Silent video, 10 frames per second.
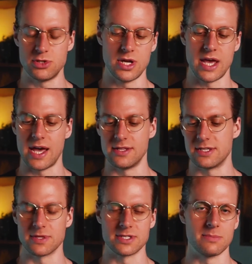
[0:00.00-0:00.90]
ad,
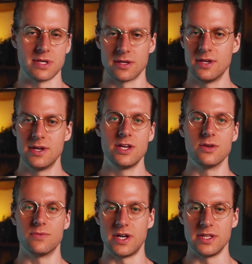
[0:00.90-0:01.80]
something.
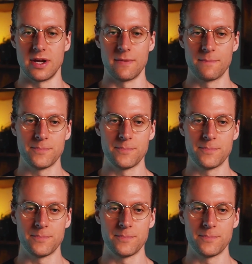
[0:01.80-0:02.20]
You'll find it there.